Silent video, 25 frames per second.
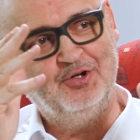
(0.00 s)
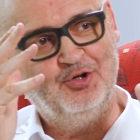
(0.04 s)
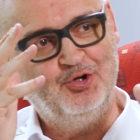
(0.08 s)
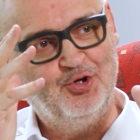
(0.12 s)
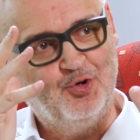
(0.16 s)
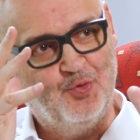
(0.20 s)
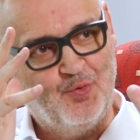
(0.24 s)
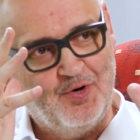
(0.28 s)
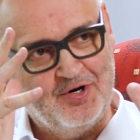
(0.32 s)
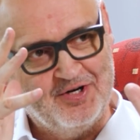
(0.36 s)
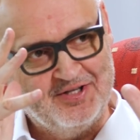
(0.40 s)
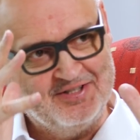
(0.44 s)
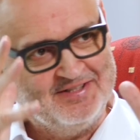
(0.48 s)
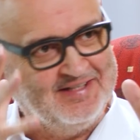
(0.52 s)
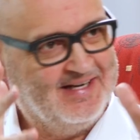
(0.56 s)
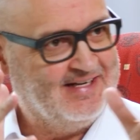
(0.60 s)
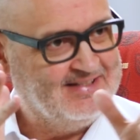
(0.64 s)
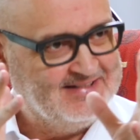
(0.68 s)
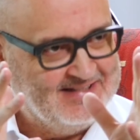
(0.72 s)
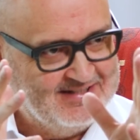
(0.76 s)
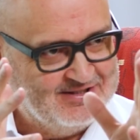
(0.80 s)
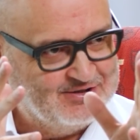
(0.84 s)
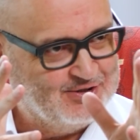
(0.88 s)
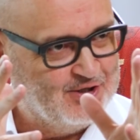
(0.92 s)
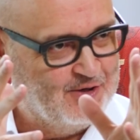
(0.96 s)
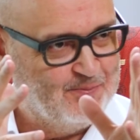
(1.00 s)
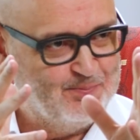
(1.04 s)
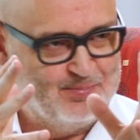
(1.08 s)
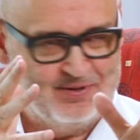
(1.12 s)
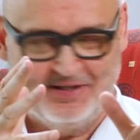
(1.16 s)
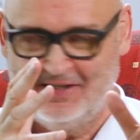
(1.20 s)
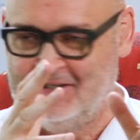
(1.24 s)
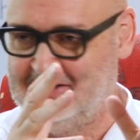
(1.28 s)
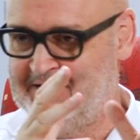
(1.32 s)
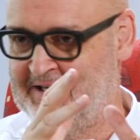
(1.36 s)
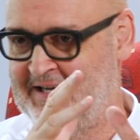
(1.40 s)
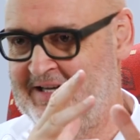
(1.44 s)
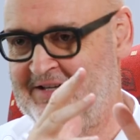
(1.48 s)
do you want to take this
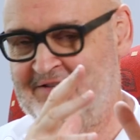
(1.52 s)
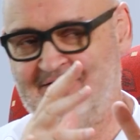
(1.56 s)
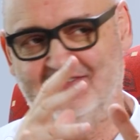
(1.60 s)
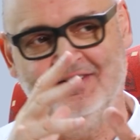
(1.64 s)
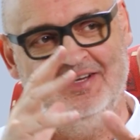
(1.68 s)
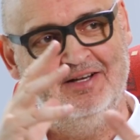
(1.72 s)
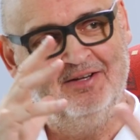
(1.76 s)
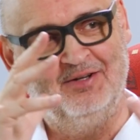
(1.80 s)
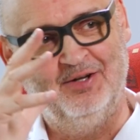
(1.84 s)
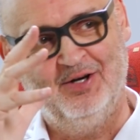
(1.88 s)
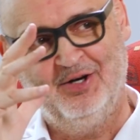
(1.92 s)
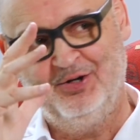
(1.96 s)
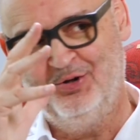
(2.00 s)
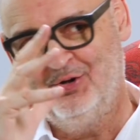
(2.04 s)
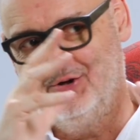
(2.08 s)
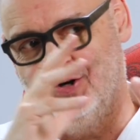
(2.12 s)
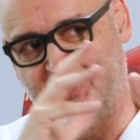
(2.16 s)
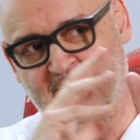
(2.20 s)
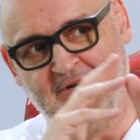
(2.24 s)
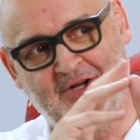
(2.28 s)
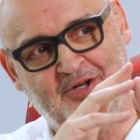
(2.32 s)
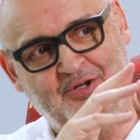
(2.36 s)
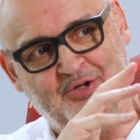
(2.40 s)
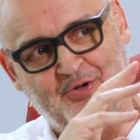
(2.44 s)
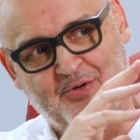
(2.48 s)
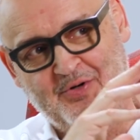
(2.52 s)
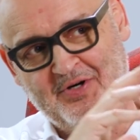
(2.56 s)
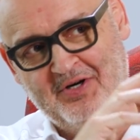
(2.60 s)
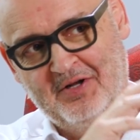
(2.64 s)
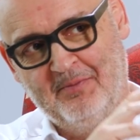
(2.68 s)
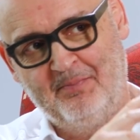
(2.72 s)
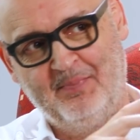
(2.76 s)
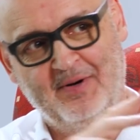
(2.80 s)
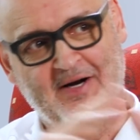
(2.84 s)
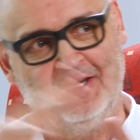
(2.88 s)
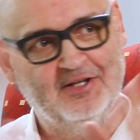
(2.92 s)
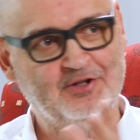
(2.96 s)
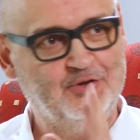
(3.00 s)
company? You're on a
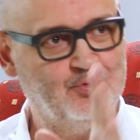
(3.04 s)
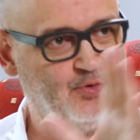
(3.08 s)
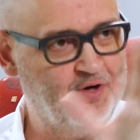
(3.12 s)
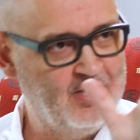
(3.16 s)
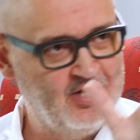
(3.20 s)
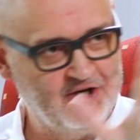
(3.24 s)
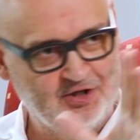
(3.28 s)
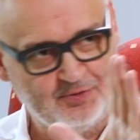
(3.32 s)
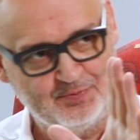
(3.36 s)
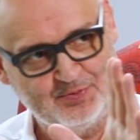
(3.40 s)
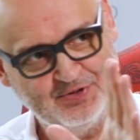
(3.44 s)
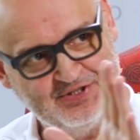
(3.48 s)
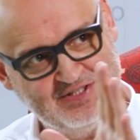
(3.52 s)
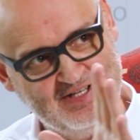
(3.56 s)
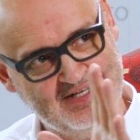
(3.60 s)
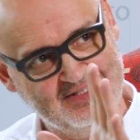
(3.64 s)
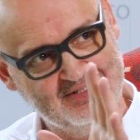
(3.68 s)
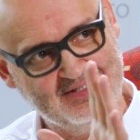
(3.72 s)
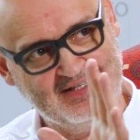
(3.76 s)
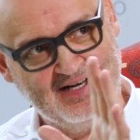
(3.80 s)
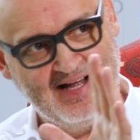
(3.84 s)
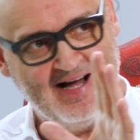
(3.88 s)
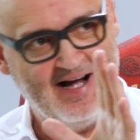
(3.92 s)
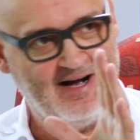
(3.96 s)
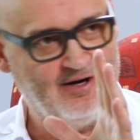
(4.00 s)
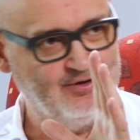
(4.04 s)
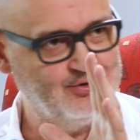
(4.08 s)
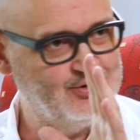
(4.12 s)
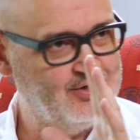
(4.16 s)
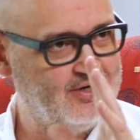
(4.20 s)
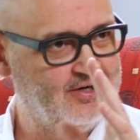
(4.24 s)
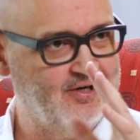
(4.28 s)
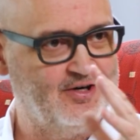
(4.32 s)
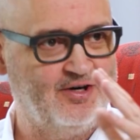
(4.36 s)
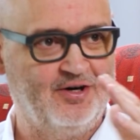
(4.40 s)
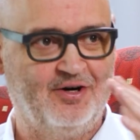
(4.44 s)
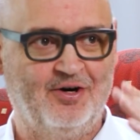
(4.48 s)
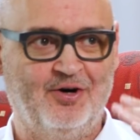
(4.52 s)
path to 100% cloud,
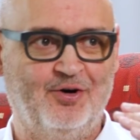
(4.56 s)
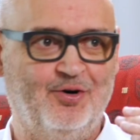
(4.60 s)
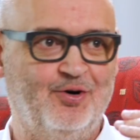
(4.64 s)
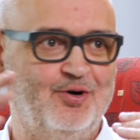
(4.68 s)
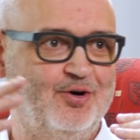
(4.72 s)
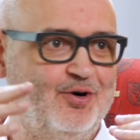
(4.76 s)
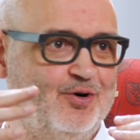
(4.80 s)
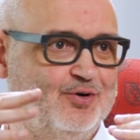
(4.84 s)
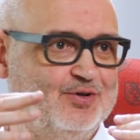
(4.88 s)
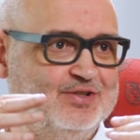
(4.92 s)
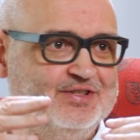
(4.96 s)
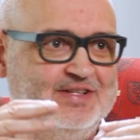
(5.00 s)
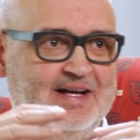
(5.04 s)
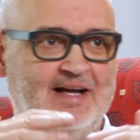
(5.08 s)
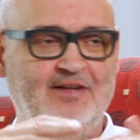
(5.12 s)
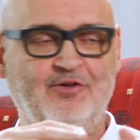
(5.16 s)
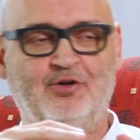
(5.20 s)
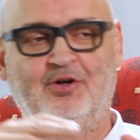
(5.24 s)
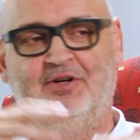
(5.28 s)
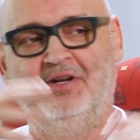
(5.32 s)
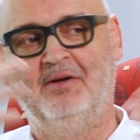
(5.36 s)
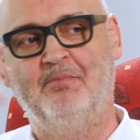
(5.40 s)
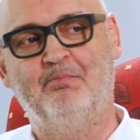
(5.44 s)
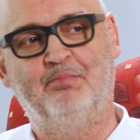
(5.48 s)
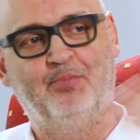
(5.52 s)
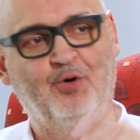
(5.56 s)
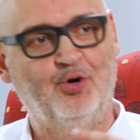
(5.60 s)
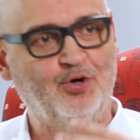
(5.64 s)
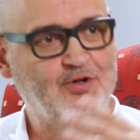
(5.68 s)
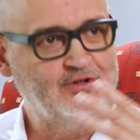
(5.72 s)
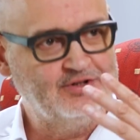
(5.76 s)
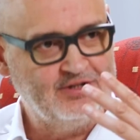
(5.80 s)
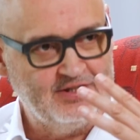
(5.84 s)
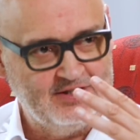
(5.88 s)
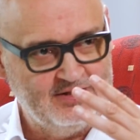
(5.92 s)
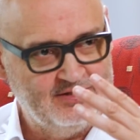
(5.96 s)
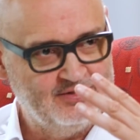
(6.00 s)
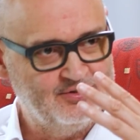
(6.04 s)
or is that not
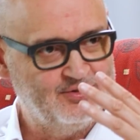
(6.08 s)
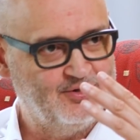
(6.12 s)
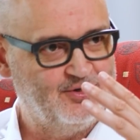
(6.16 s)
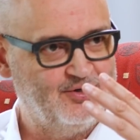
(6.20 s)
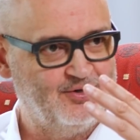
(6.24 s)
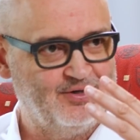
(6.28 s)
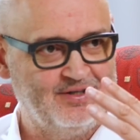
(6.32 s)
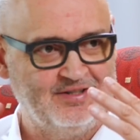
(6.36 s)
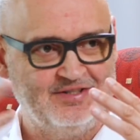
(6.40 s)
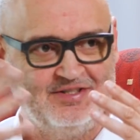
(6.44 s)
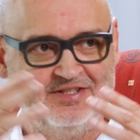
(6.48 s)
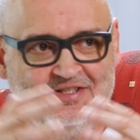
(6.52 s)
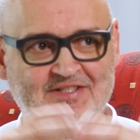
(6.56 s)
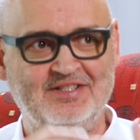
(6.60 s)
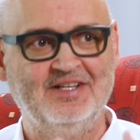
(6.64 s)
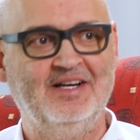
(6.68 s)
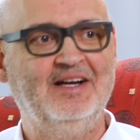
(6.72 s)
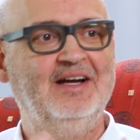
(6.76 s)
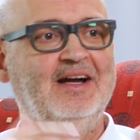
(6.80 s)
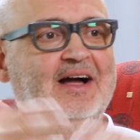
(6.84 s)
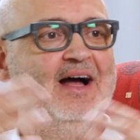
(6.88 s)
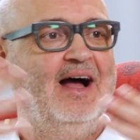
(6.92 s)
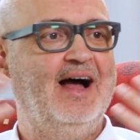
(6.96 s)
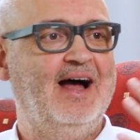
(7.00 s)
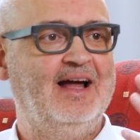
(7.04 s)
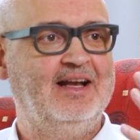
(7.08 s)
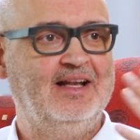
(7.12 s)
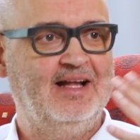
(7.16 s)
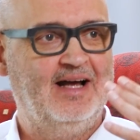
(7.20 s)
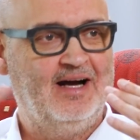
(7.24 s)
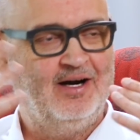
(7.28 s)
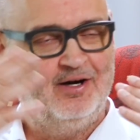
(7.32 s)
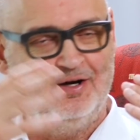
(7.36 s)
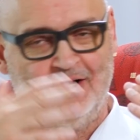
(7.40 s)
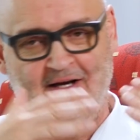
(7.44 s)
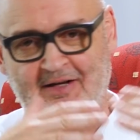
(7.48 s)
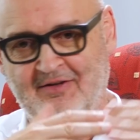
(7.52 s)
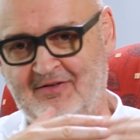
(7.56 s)
important, or is
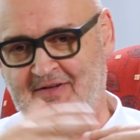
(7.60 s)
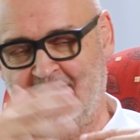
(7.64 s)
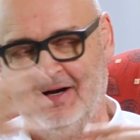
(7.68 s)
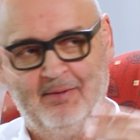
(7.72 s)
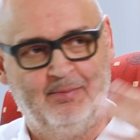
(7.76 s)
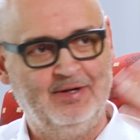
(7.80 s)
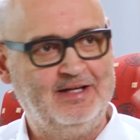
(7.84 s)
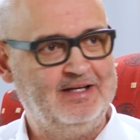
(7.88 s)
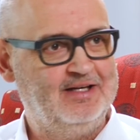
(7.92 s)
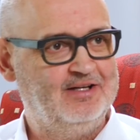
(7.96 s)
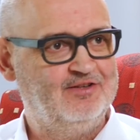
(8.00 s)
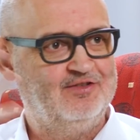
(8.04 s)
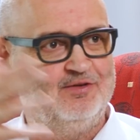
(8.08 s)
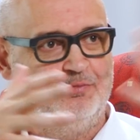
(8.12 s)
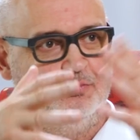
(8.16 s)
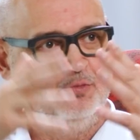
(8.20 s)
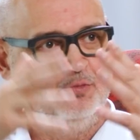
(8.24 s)
it